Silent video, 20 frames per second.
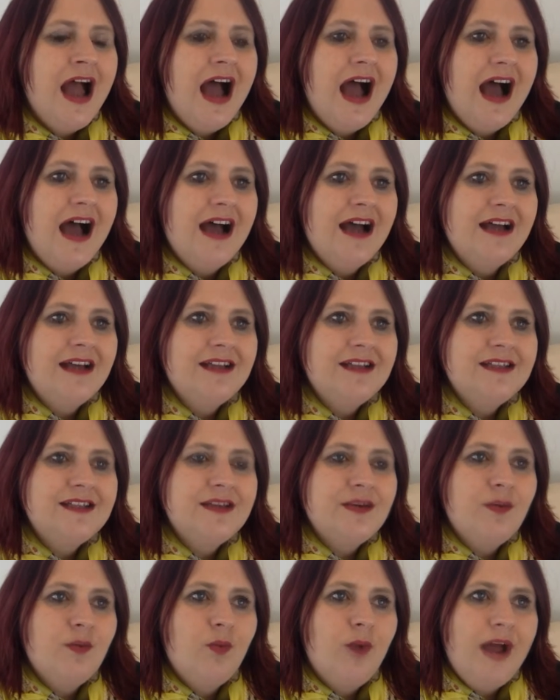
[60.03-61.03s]
And
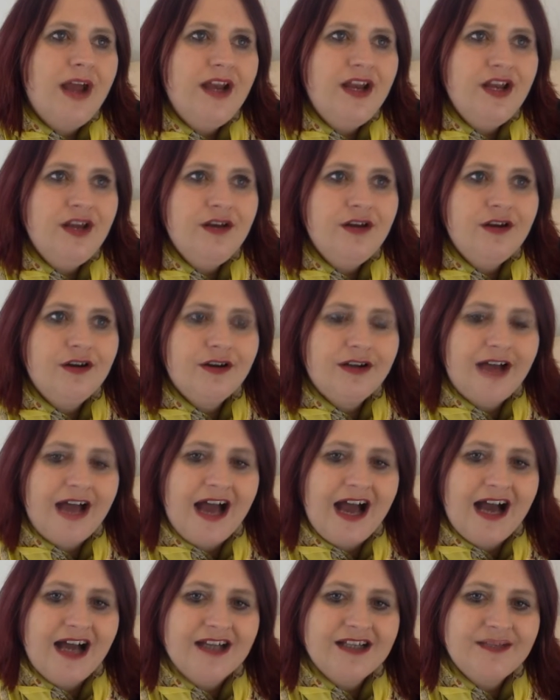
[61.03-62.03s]
when you look
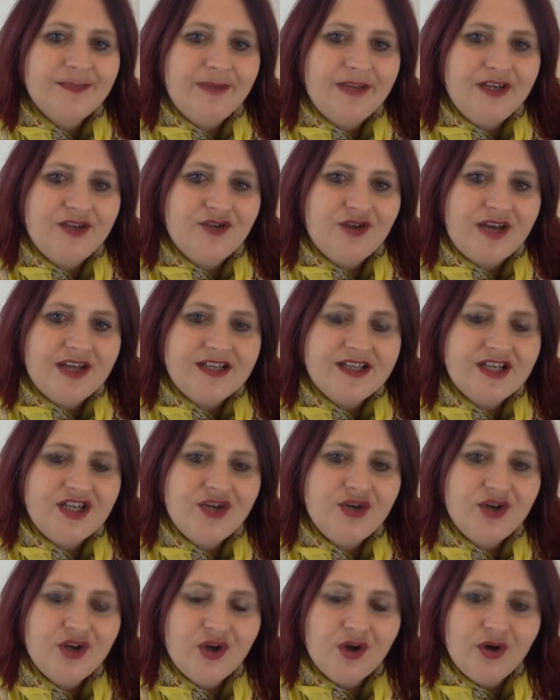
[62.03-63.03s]
at Pinterest, you
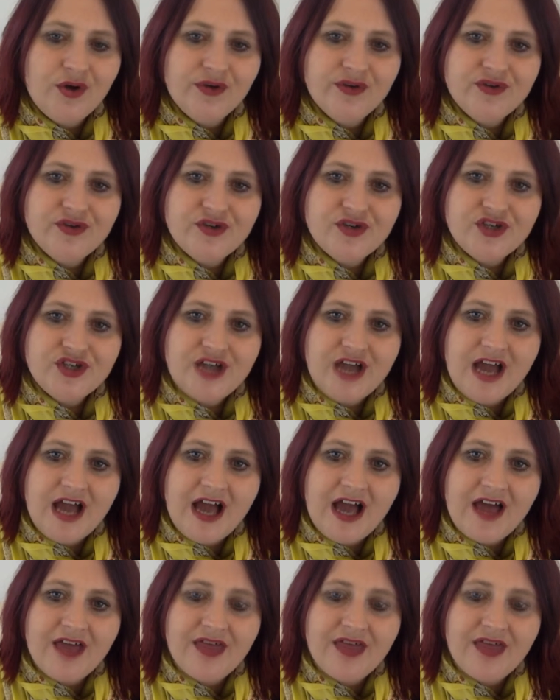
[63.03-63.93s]
can also share